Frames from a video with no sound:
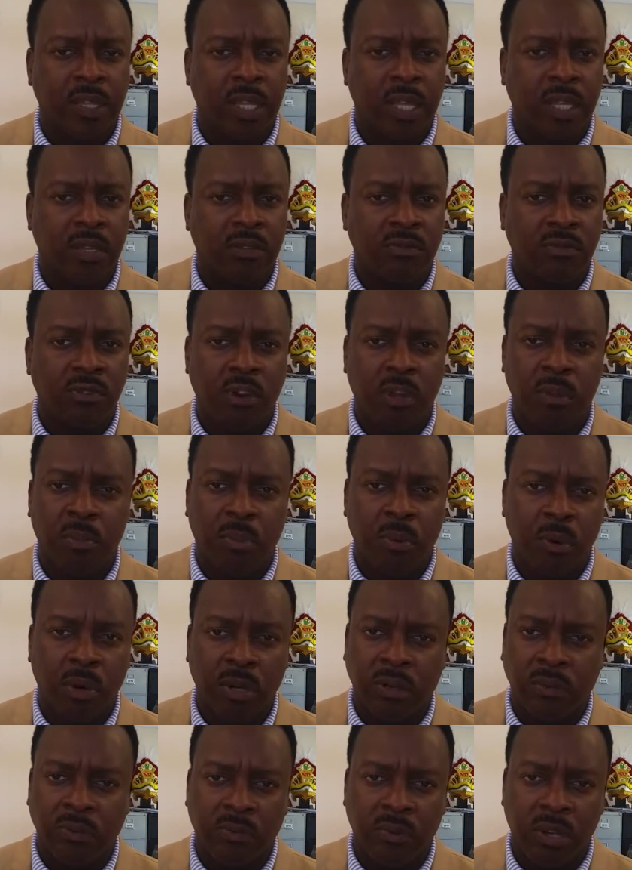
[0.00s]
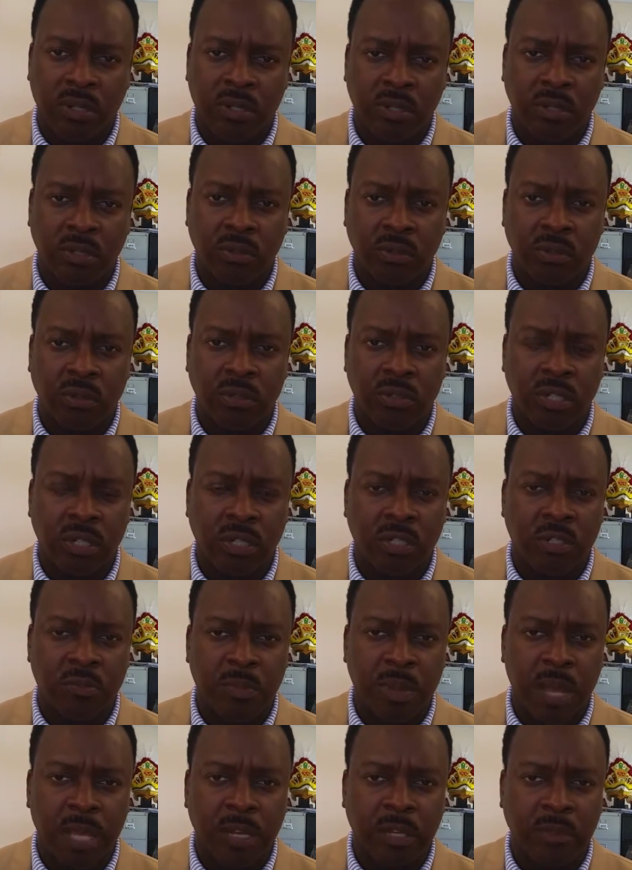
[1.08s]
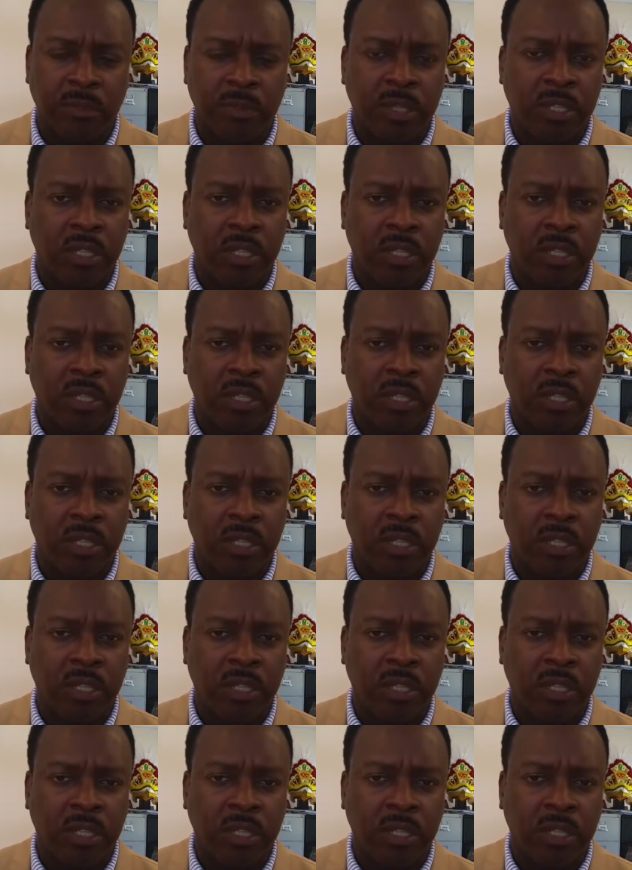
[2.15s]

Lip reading: It's very important for us to do this in this manner.